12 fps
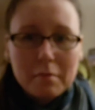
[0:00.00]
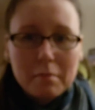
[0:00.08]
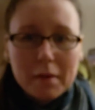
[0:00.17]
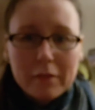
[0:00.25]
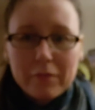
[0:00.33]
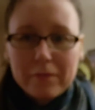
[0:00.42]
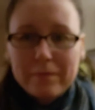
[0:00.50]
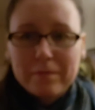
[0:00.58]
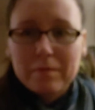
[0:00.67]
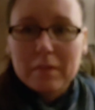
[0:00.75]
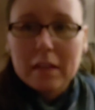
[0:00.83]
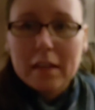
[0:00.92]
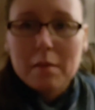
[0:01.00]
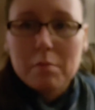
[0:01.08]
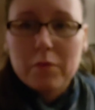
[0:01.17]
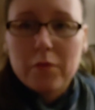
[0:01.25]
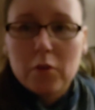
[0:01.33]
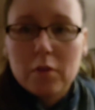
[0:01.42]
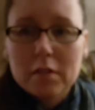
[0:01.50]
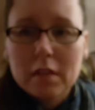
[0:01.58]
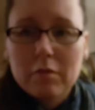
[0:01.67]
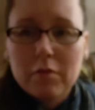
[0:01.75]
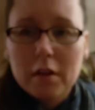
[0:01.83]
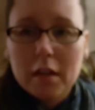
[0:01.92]
my it keeps
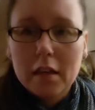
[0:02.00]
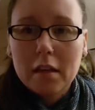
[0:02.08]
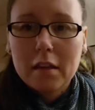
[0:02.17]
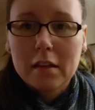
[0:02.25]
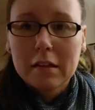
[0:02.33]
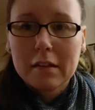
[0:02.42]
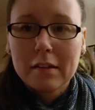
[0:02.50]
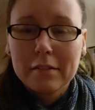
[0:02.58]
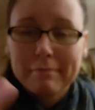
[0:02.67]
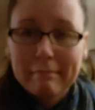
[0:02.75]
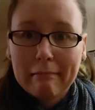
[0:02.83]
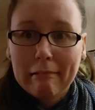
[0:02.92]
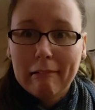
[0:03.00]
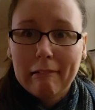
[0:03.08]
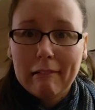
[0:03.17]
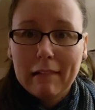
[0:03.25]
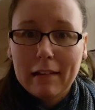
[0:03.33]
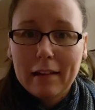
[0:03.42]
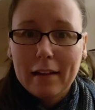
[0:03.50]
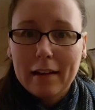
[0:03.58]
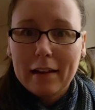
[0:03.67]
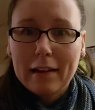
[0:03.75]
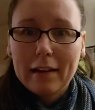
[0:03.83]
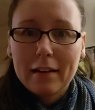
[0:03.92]
focusing funny. Ah,
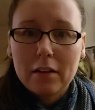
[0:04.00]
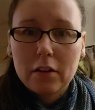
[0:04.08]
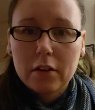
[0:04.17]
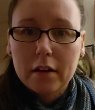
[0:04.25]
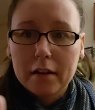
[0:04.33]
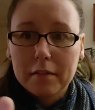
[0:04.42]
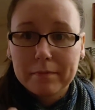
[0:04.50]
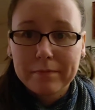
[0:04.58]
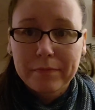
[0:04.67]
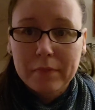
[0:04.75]
okay.